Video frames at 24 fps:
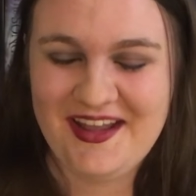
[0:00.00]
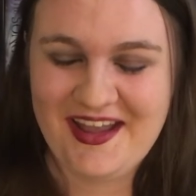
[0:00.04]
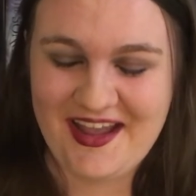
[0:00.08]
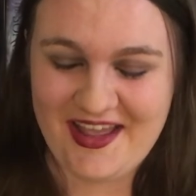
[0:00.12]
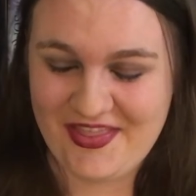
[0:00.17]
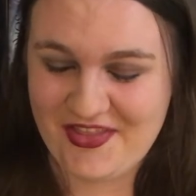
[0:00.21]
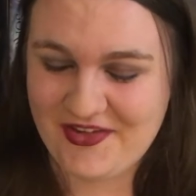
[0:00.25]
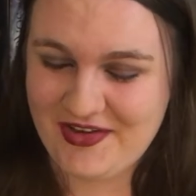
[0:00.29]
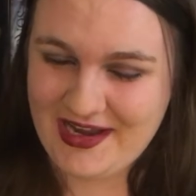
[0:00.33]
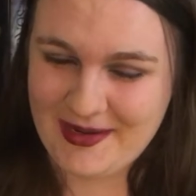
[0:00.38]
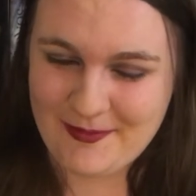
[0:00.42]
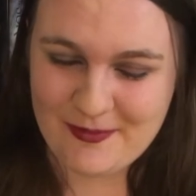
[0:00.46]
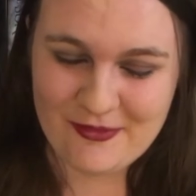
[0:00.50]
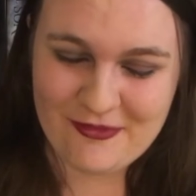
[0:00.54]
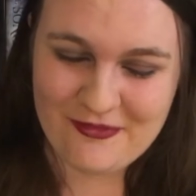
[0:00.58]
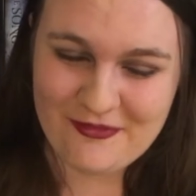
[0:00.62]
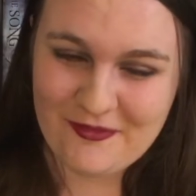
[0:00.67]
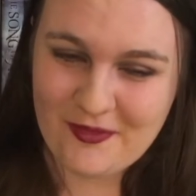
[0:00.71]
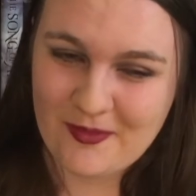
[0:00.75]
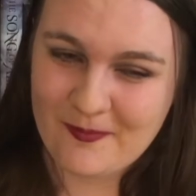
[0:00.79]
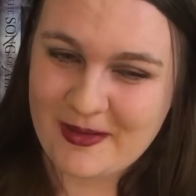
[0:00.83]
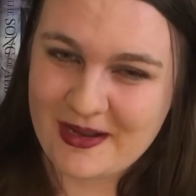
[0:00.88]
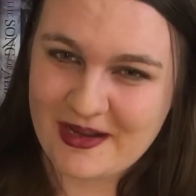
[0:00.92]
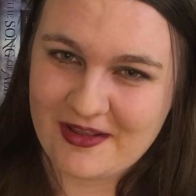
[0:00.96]
at the time of
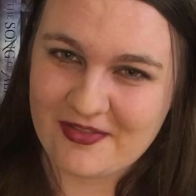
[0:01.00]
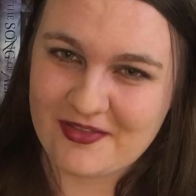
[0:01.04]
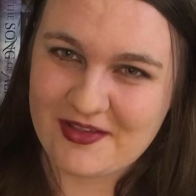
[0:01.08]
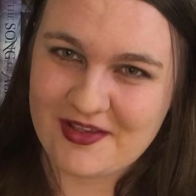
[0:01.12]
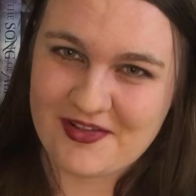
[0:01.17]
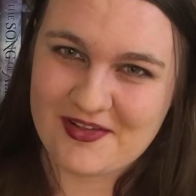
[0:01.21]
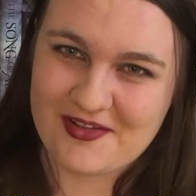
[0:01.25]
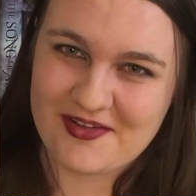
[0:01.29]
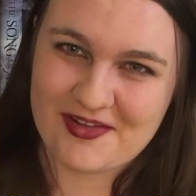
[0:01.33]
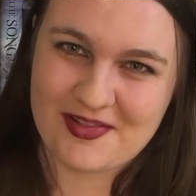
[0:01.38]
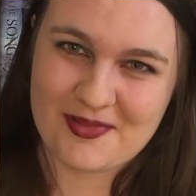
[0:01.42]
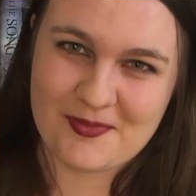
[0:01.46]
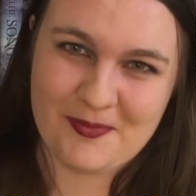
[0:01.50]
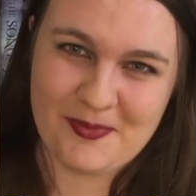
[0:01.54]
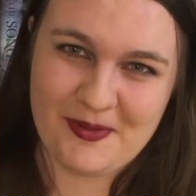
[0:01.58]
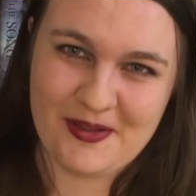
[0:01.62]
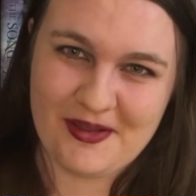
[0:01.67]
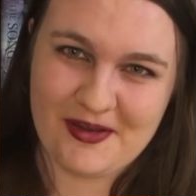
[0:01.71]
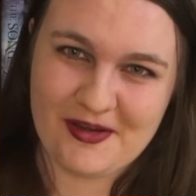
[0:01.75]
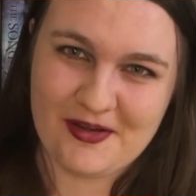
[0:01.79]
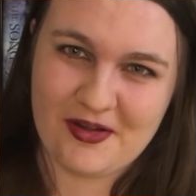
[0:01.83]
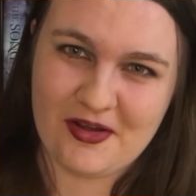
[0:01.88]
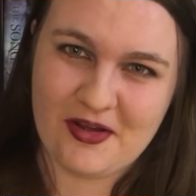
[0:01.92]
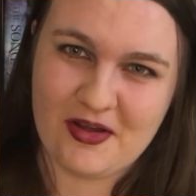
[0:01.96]
filming at least, it's
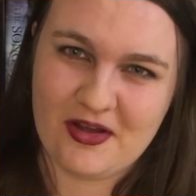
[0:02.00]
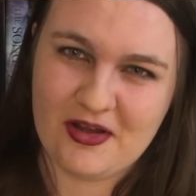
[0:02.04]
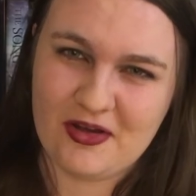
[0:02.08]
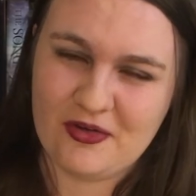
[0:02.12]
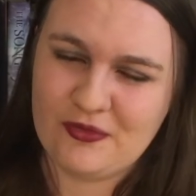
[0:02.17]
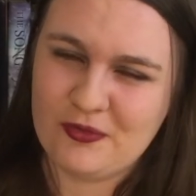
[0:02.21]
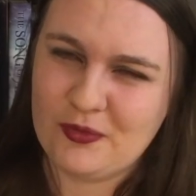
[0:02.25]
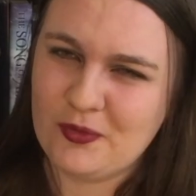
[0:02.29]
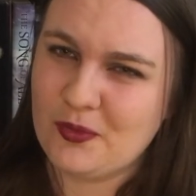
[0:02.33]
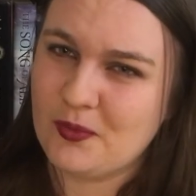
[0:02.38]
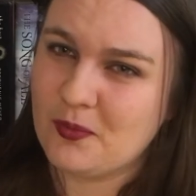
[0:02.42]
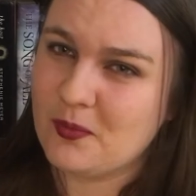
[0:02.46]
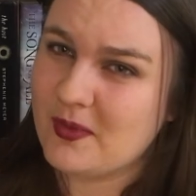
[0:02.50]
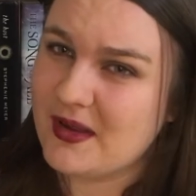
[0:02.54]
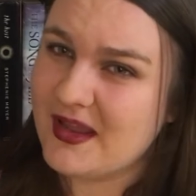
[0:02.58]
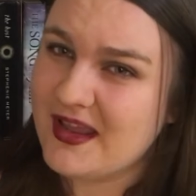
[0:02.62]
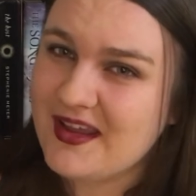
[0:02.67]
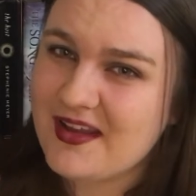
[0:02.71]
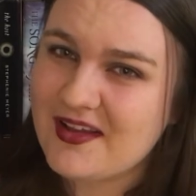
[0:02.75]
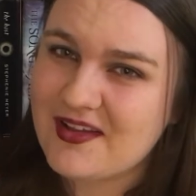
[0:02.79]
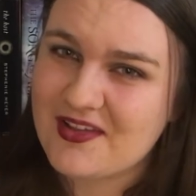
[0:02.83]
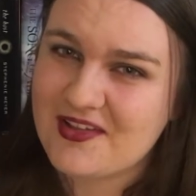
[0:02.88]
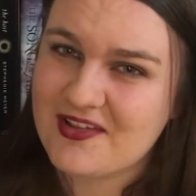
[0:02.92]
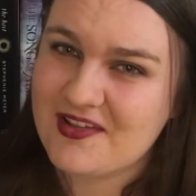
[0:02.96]
been a full
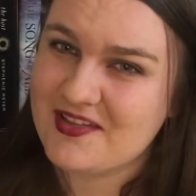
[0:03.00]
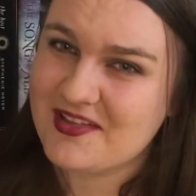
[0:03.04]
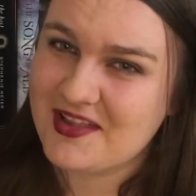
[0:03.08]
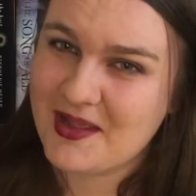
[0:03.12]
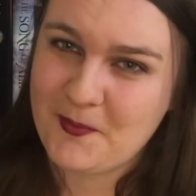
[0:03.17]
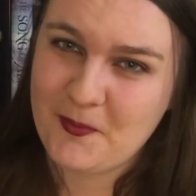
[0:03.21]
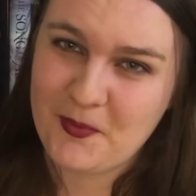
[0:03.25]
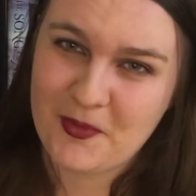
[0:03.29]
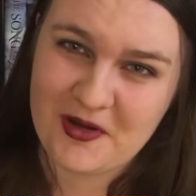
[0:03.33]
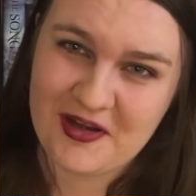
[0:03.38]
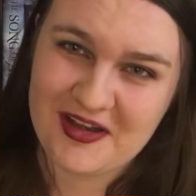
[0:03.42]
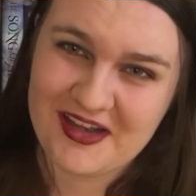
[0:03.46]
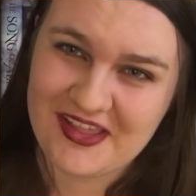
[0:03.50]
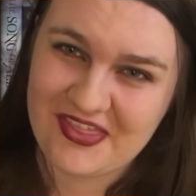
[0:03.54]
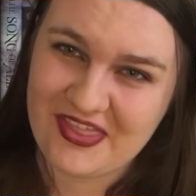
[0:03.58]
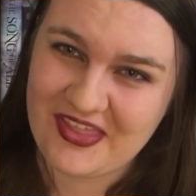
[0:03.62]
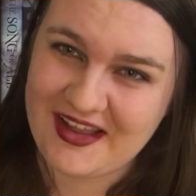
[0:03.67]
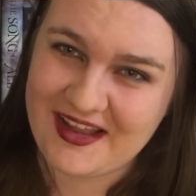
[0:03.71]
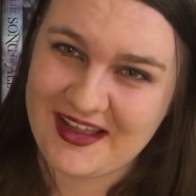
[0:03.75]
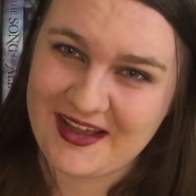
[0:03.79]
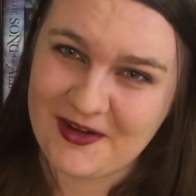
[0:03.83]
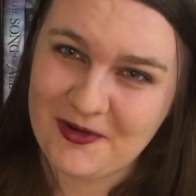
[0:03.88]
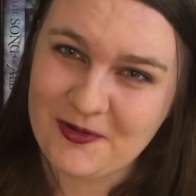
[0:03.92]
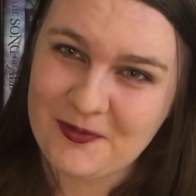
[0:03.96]
week since I put
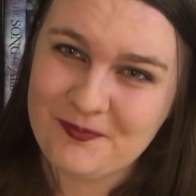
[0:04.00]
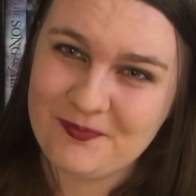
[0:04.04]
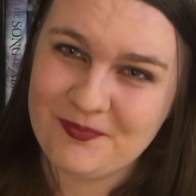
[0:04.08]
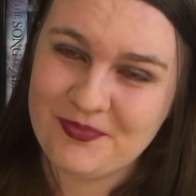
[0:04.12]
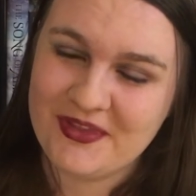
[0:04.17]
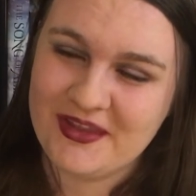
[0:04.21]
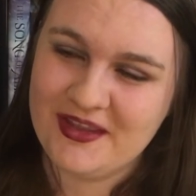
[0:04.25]
anything out.